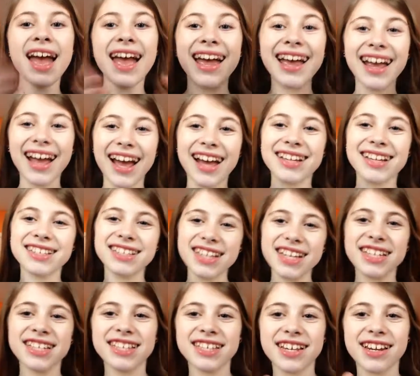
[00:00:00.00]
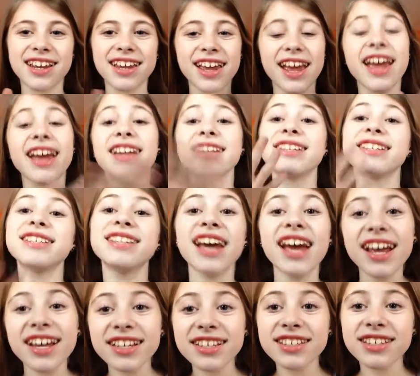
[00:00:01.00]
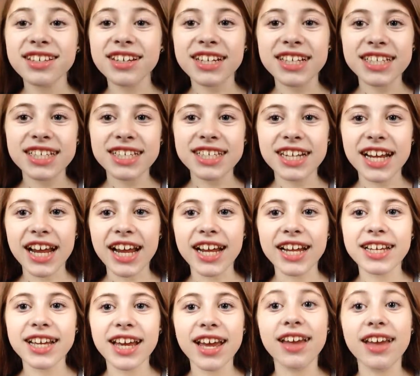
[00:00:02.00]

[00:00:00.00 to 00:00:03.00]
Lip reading: Hey guys, it's Sydney, and today is Thursday,